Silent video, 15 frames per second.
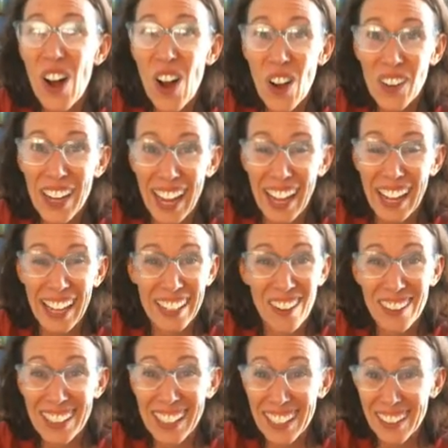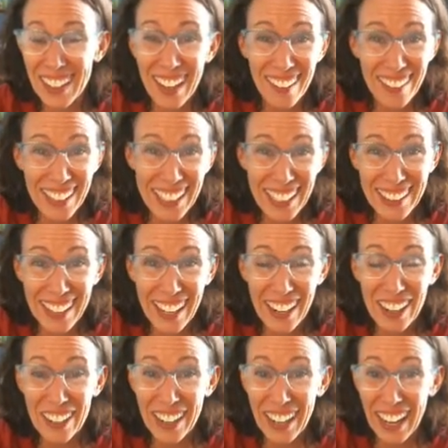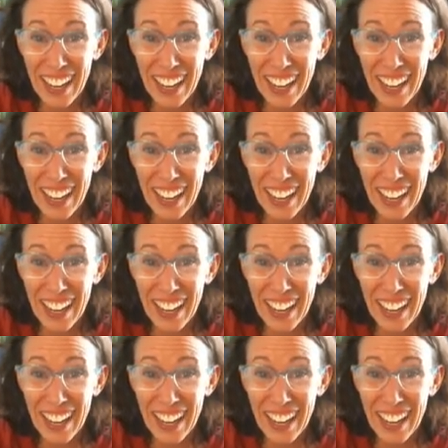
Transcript: Okay, and I'll get in there